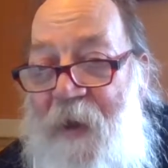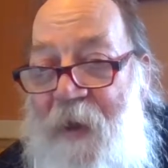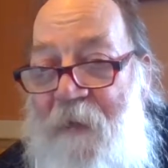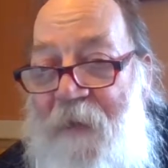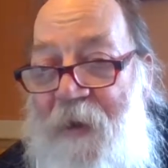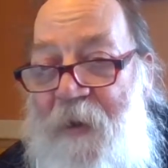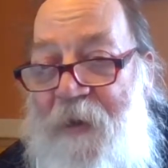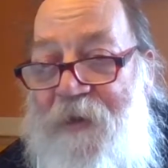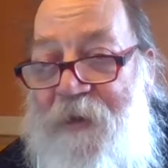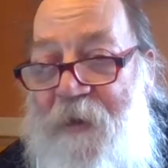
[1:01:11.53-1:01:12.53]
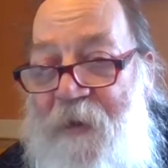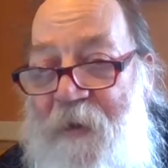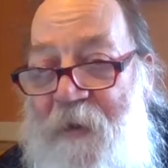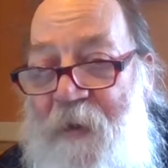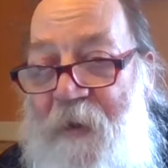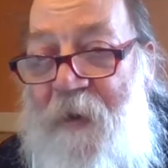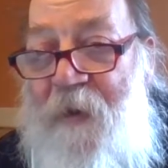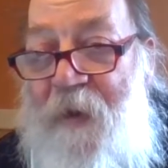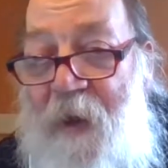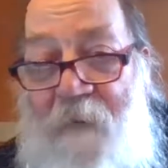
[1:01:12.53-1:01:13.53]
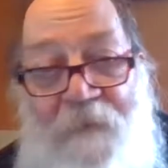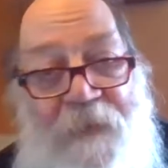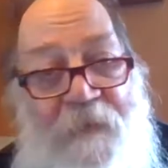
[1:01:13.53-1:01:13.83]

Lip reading: out because, yeah.